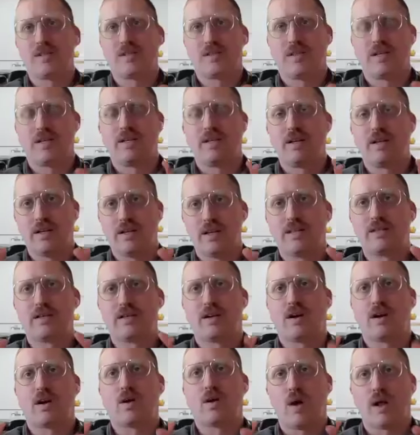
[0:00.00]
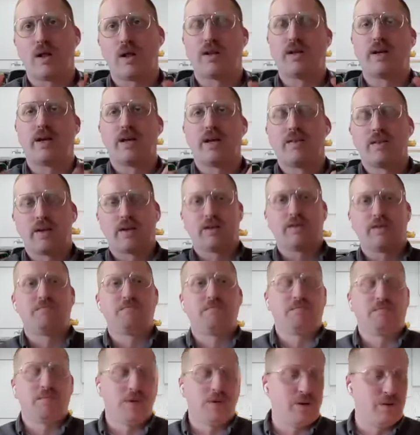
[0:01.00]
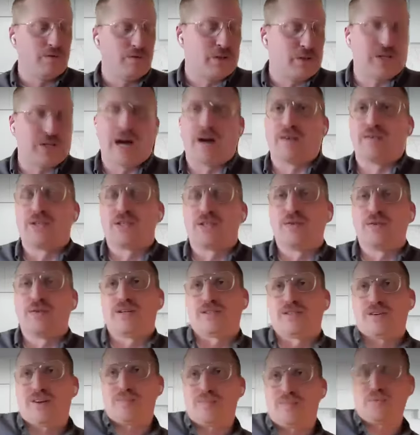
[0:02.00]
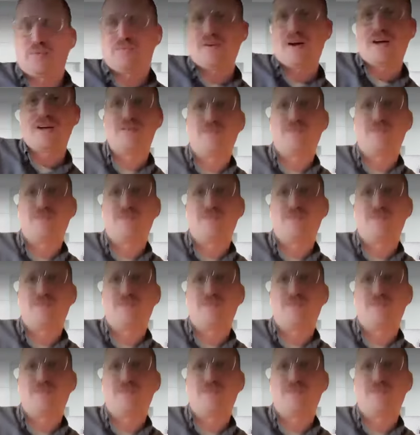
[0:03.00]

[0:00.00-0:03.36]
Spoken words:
It's in our quality guide that you can reach out to us and I'll provide